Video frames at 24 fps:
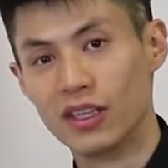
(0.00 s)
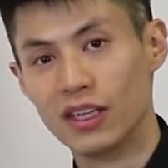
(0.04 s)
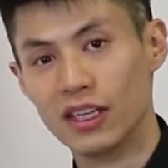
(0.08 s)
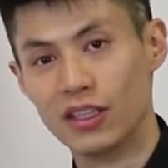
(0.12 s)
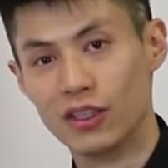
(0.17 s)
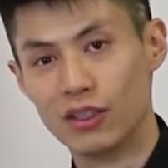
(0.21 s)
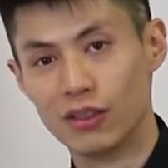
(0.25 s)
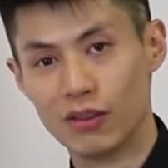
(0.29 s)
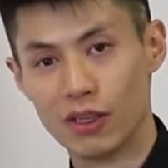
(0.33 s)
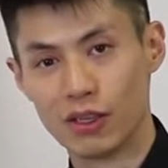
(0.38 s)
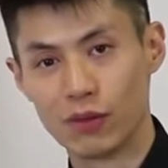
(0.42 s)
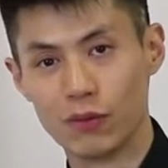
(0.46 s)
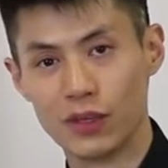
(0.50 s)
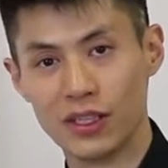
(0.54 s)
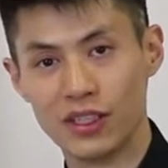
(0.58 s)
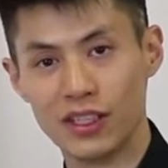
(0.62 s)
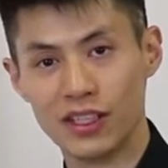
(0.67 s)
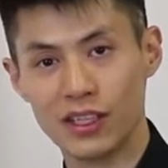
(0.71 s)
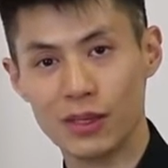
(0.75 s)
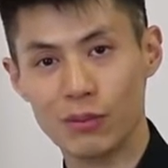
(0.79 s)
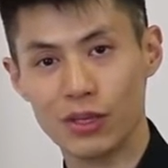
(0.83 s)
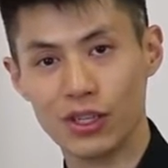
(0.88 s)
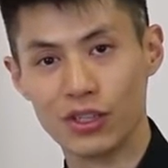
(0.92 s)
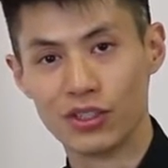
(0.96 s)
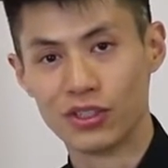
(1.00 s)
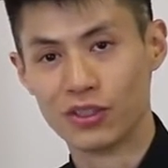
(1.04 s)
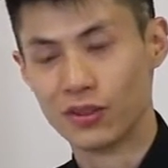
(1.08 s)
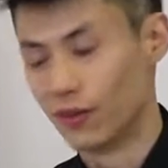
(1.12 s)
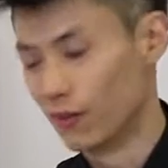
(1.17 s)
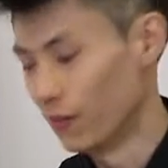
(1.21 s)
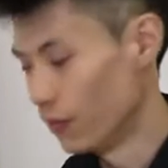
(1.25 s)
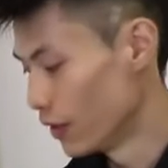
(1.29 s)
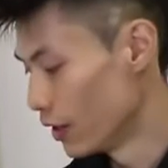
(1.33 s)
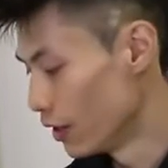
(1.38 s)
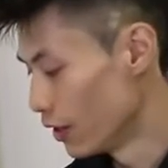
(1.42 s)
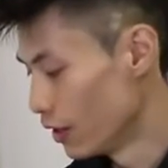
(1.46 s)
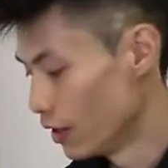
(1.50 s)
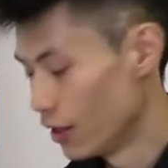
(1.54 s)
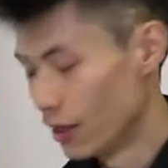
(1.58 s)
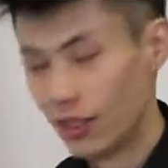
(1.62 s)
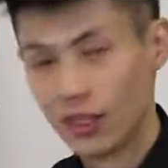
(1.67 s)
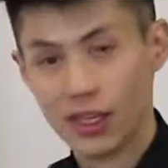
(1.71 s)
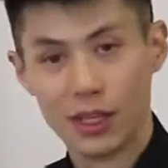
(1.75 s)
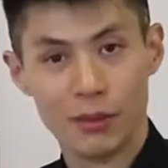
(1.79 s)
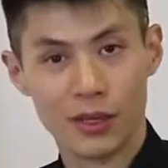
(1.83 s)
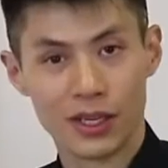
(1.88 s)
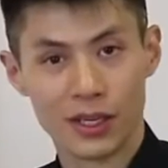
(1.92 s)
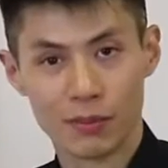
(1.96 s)
into a 3D image?
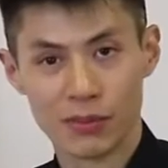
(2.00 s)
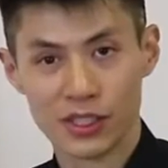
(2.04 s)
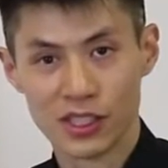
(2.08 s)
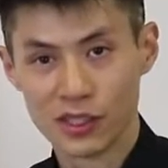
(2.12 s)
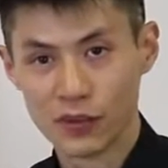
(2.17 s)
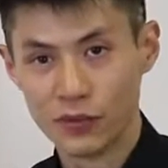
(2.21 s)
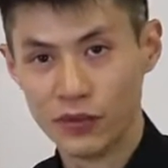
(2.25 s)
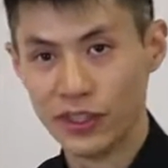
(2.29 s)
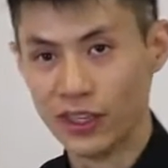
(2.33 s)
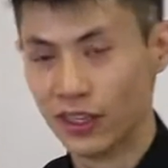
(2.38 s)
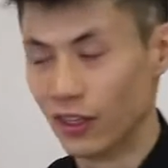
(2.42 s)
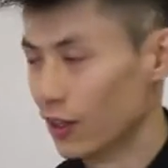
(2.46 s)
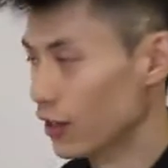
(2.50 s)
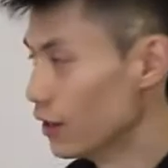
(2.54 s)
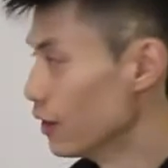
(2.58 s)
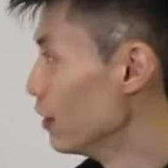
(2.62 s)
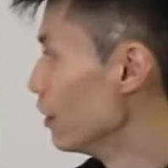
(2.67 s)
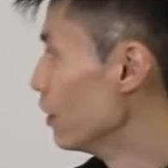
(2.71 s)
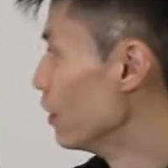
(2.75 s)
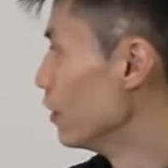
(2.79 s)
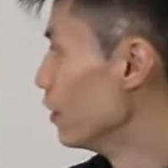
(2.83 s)
It becomes a spear.